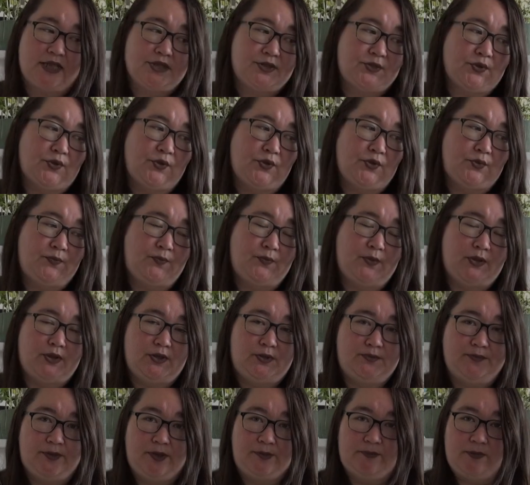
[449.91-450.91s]
It's called
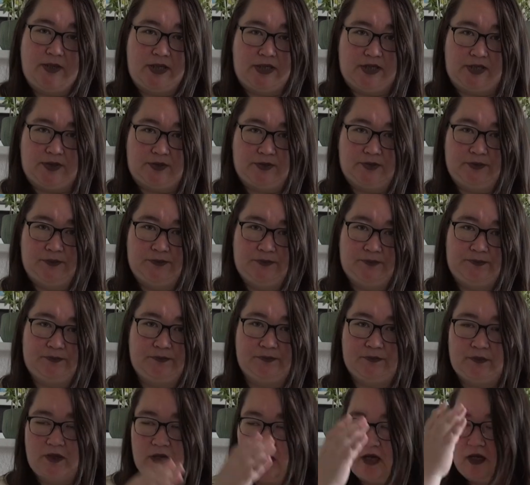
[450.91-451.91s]
Blooming Meadow,
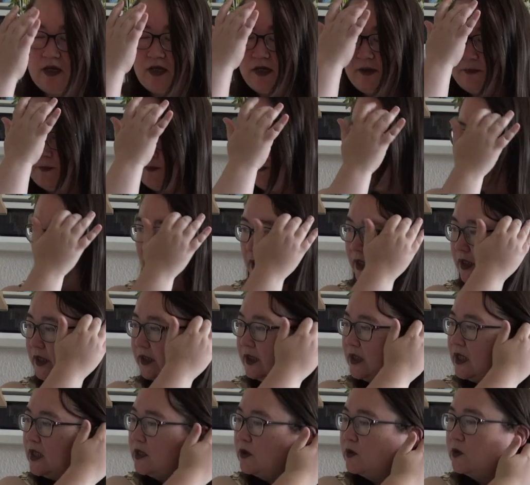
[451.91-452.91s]
um, and I
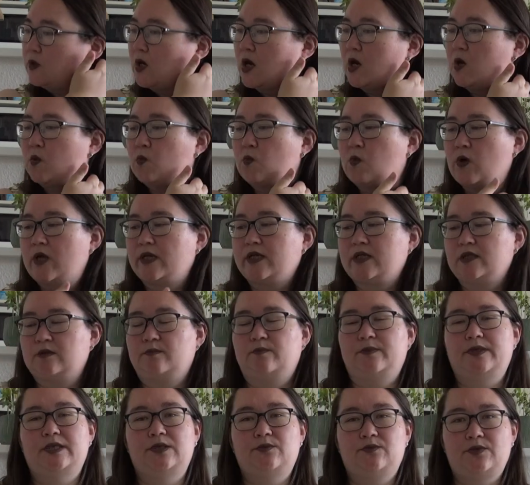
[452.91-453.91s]
don't know when it'll
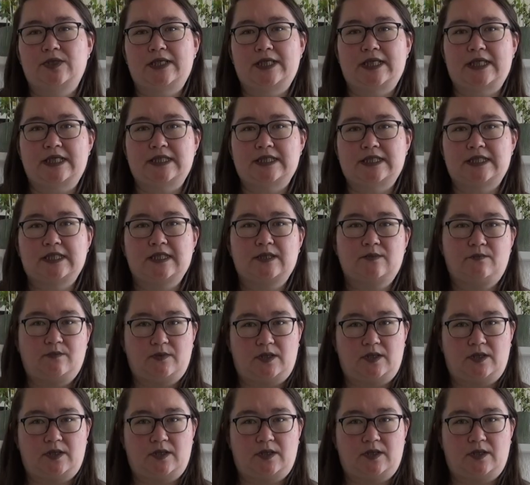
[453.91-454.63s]
be released,